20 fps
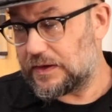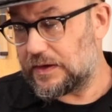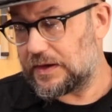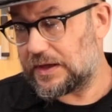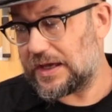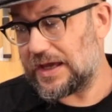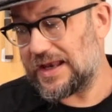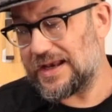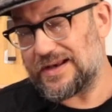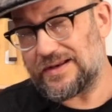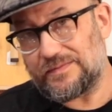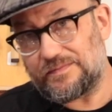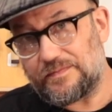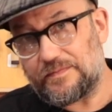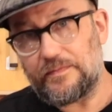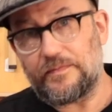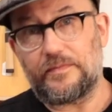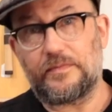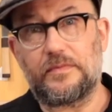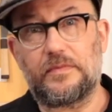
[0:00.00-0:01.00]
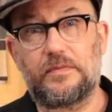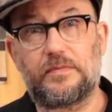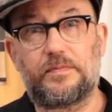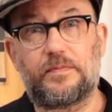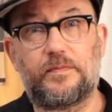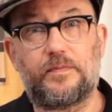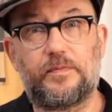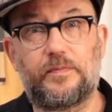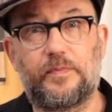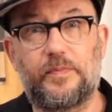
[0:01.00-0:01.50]
can
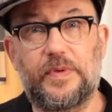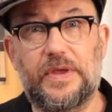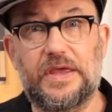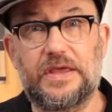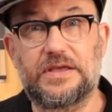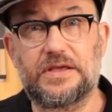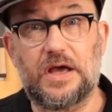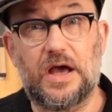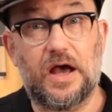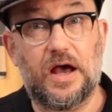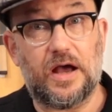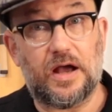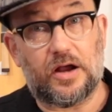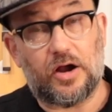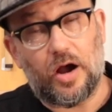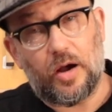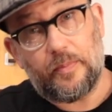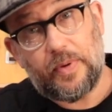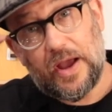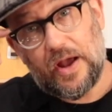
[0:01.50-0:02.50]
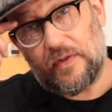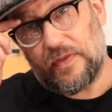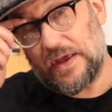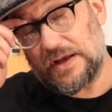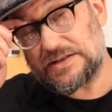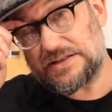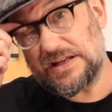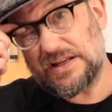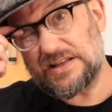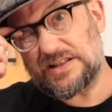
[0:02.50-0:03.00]
be a compound
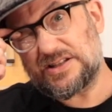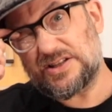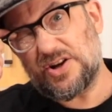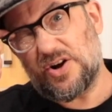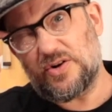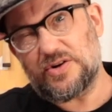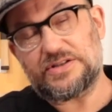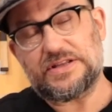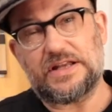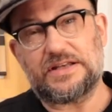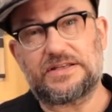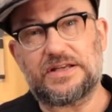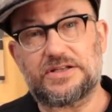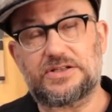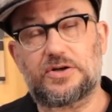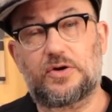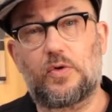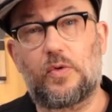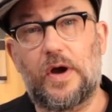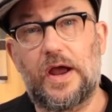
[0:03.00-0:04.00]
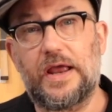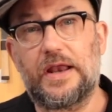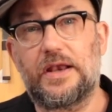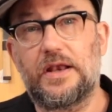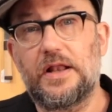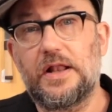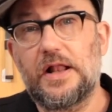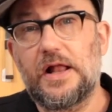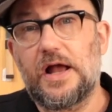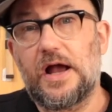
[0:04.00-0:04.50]
that's in stones that doesn't
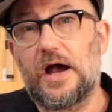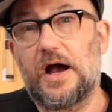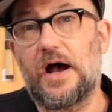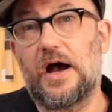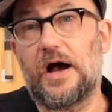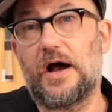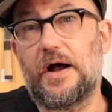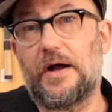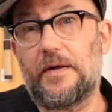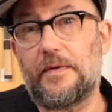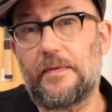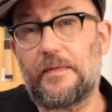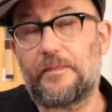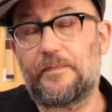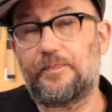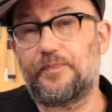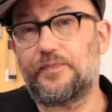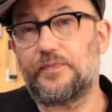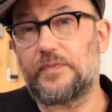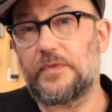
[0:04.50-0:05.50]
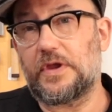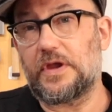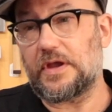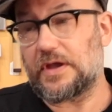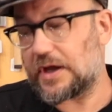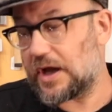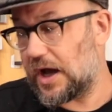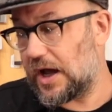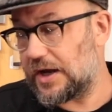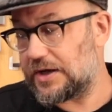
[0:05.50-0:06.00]
quite
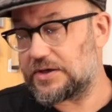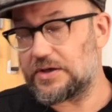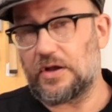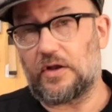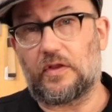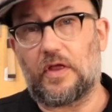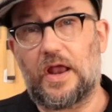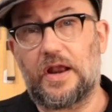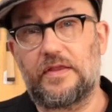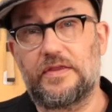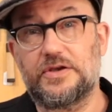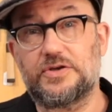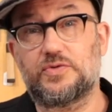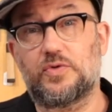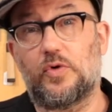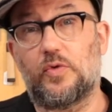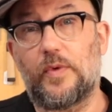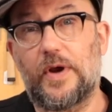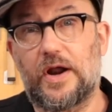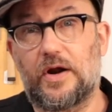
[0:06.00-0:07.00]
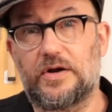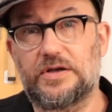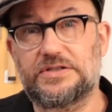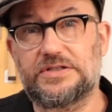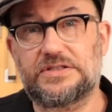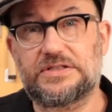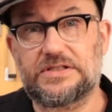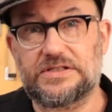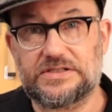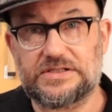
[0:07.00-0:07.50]
cut a lot of these real wear
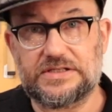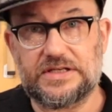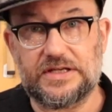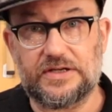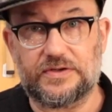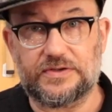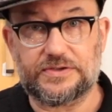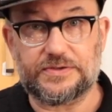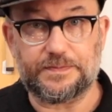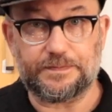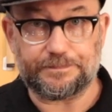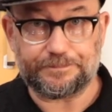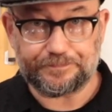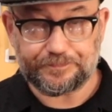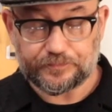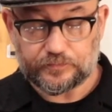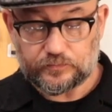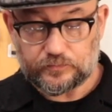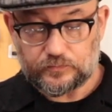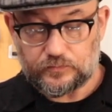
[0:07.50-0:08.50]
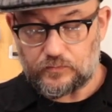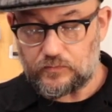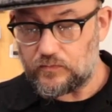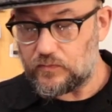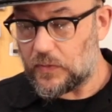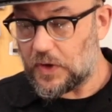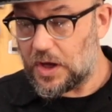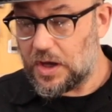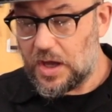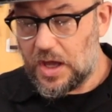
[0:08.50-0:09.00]
resistant steels.
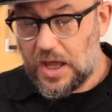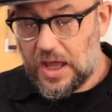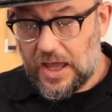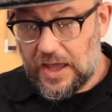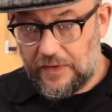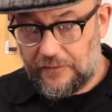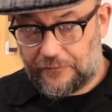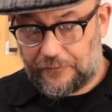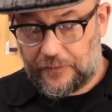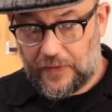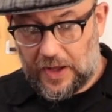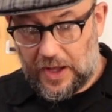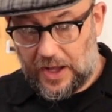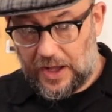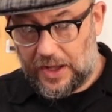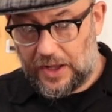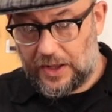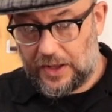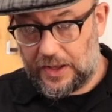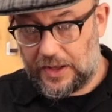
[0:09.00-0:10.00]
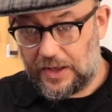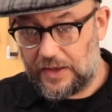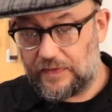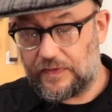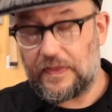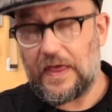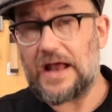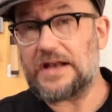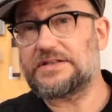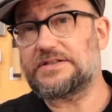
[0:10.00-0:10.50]
If
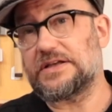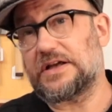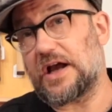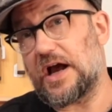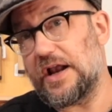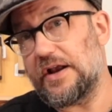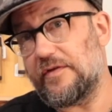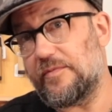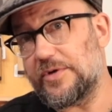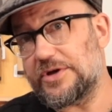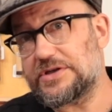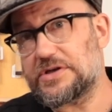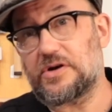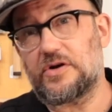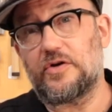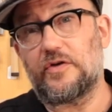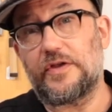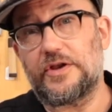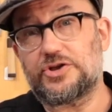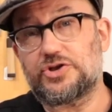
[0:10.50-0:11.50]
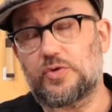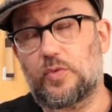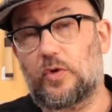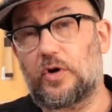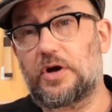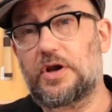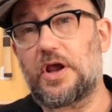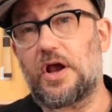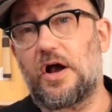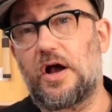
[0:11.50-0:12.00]
that's the kind of material that you're
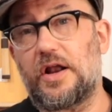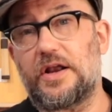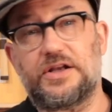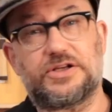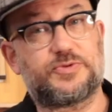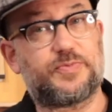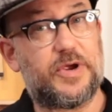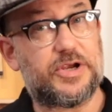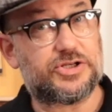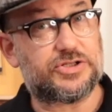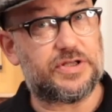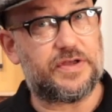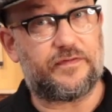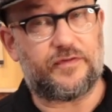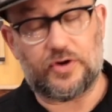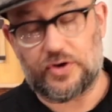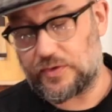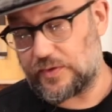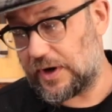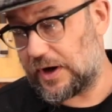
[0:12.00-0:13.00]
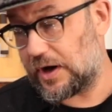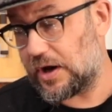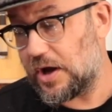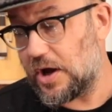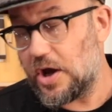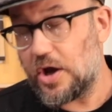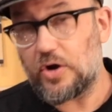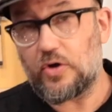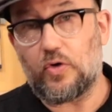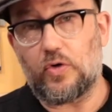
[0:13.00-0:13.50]
working on, especially if you're doing
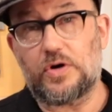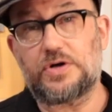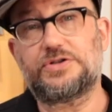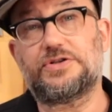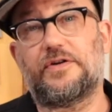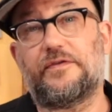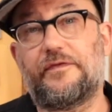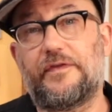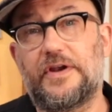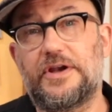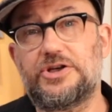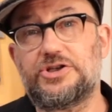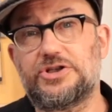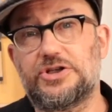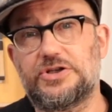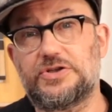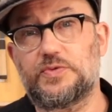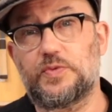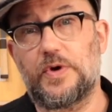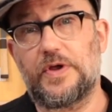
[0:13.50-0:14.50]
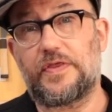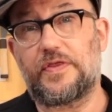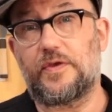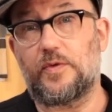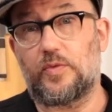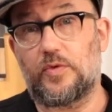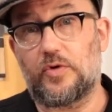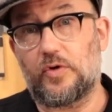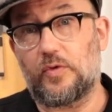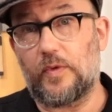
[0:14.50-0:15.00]
coarser finishes with the
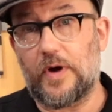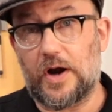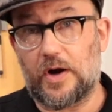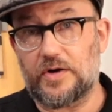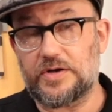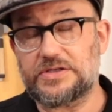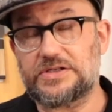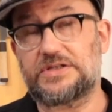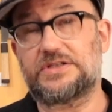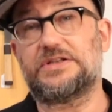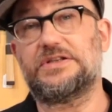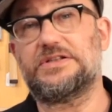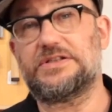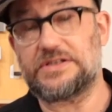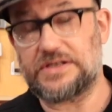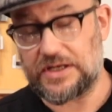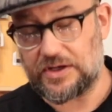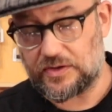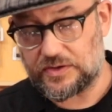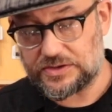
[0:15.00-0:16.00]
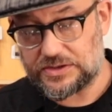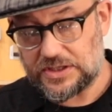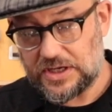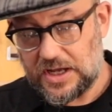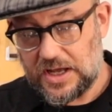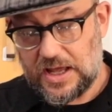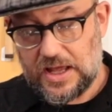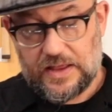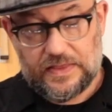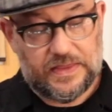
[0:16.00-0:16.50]
real wear resistant steels,
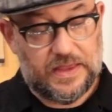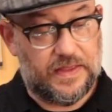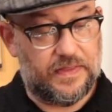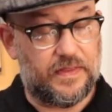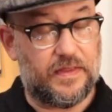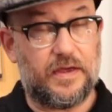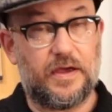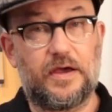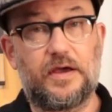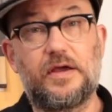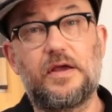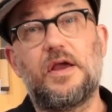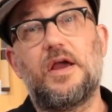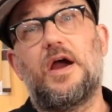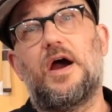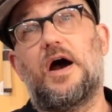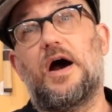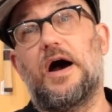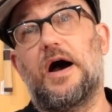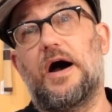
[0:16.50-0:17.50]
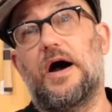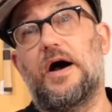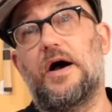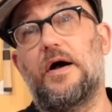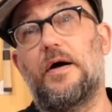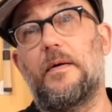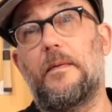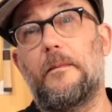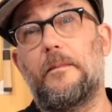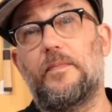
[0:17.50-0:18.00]
then the
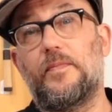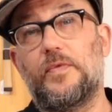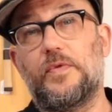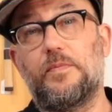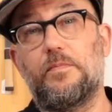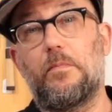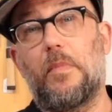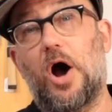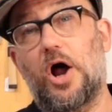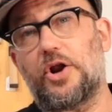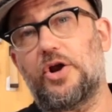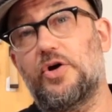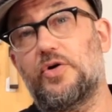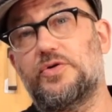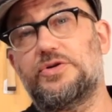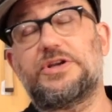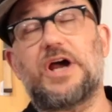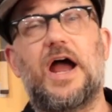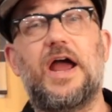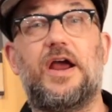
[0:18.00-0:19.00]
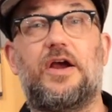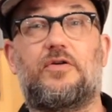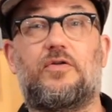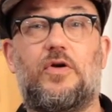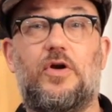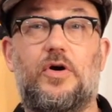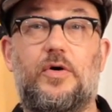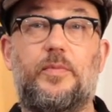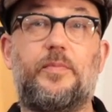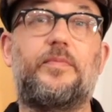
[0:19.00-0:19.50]
mono
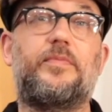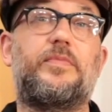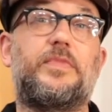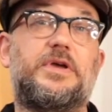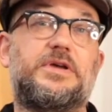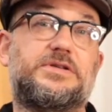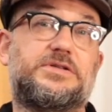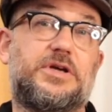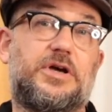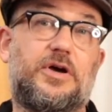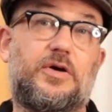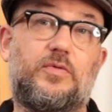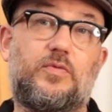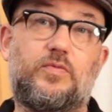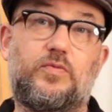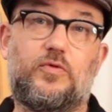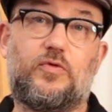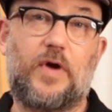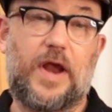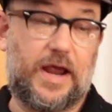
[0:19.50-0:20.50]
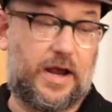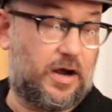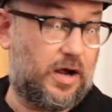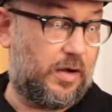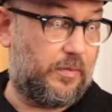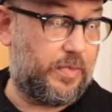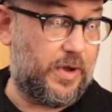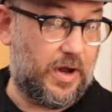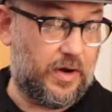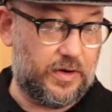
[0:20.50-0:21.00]
diachrome is a great
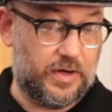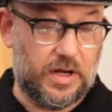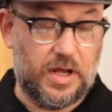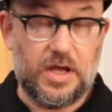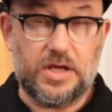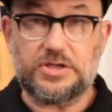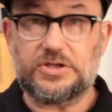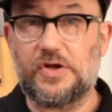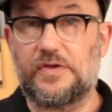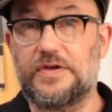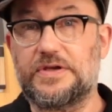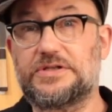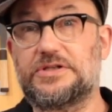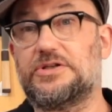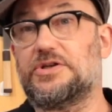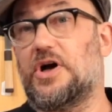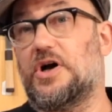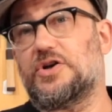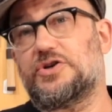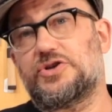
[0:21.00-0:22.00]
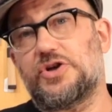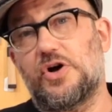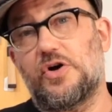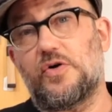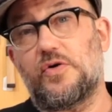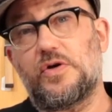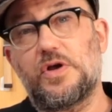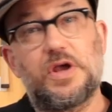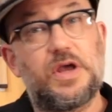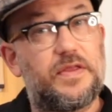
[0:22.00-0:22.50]
compound. So this is
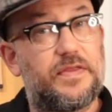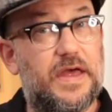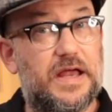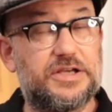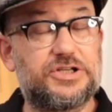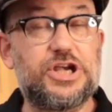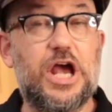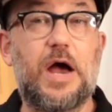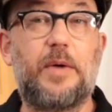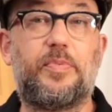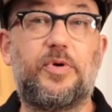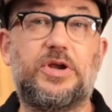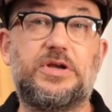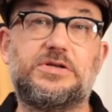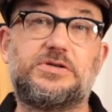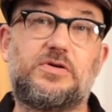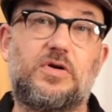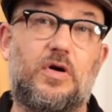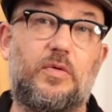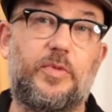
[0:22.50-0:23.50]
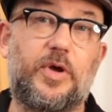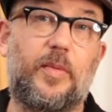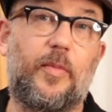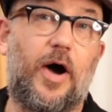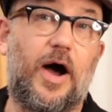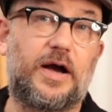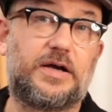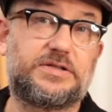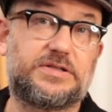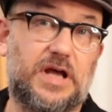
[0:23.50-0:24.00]
also that Japanese chromium
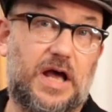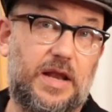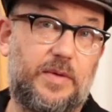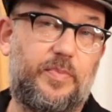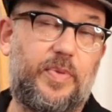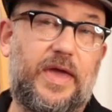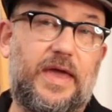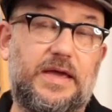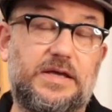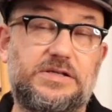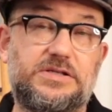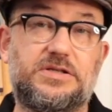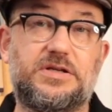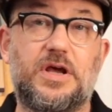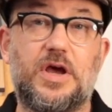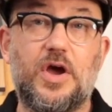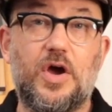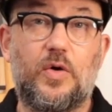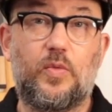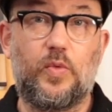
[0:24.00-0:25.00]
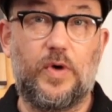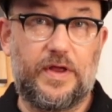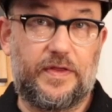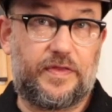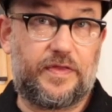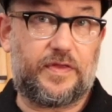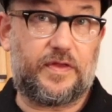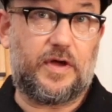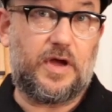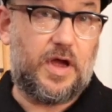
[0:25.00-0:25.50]
oxide paste
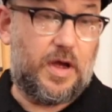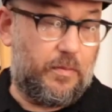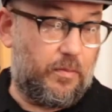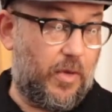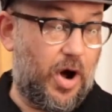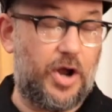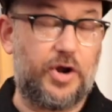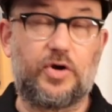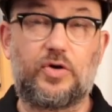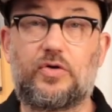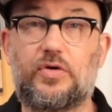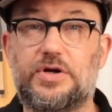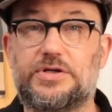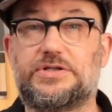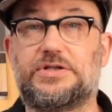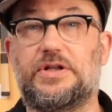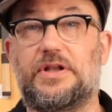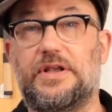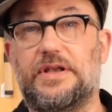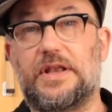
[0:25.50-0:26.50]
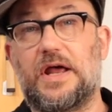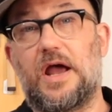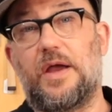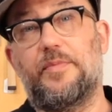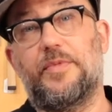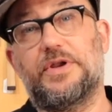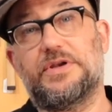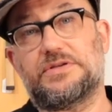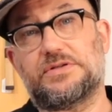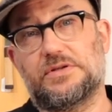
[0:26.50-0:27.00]
with monocrystalline
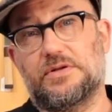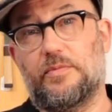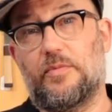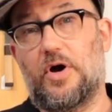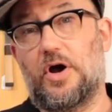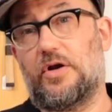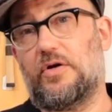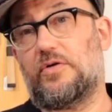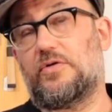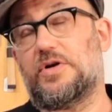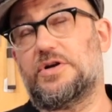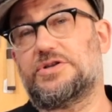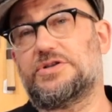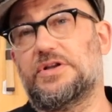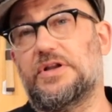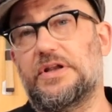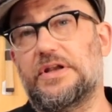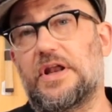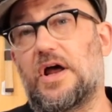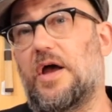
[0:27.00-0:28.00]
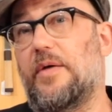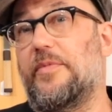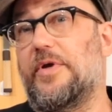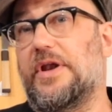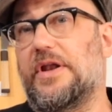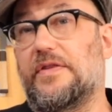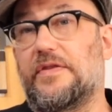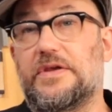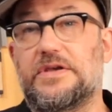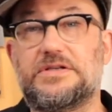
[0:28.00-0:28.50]
diamonds, and the monocrystalline
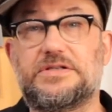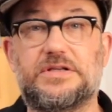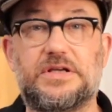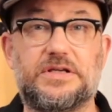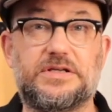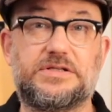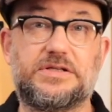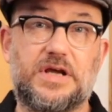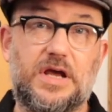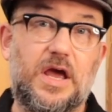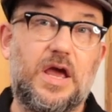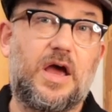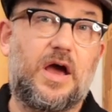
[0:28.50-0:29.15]
diamond in this is